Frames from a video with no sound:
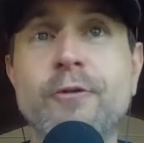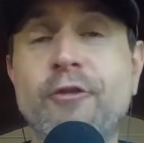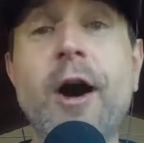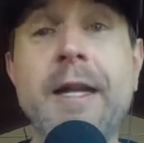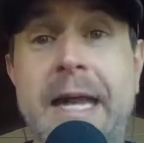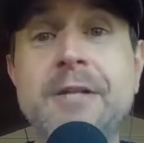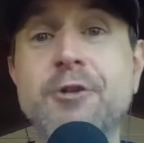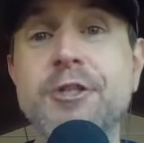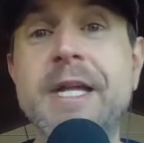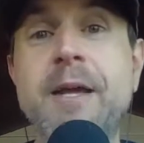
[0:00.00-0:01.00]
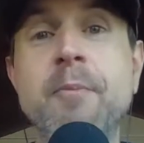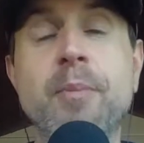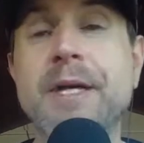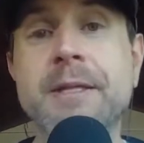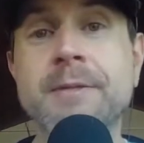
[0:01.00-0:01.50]
fun, interesting,
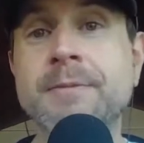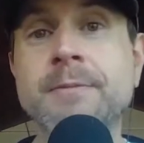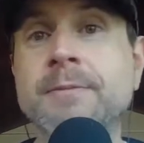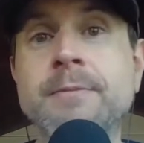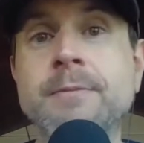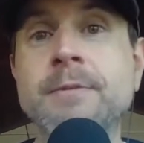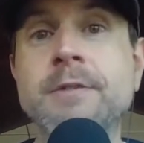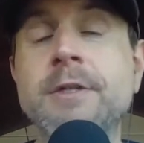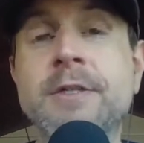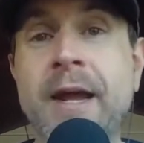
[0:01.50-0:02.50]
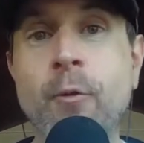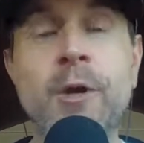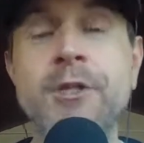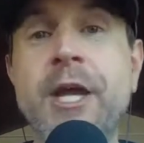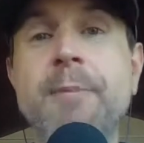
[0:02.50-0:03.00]
but never
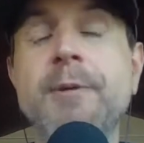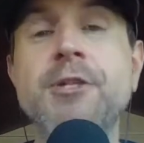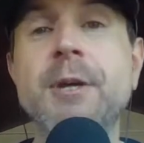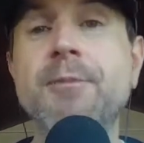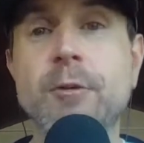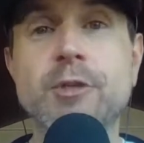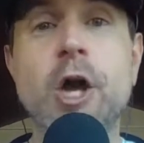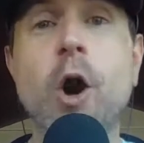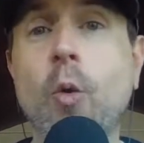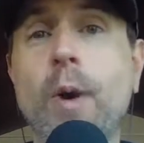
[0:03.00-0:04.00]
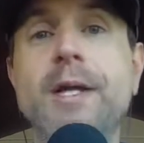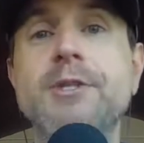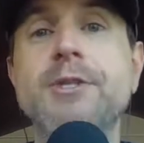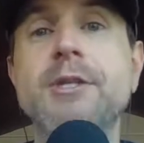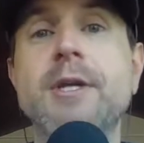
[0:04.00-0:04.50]
won a championship. There was
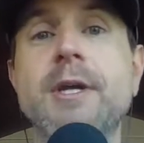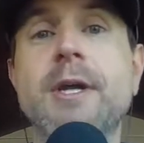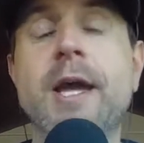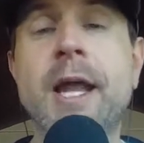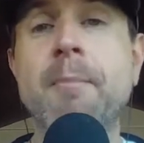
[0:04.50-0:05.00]
always an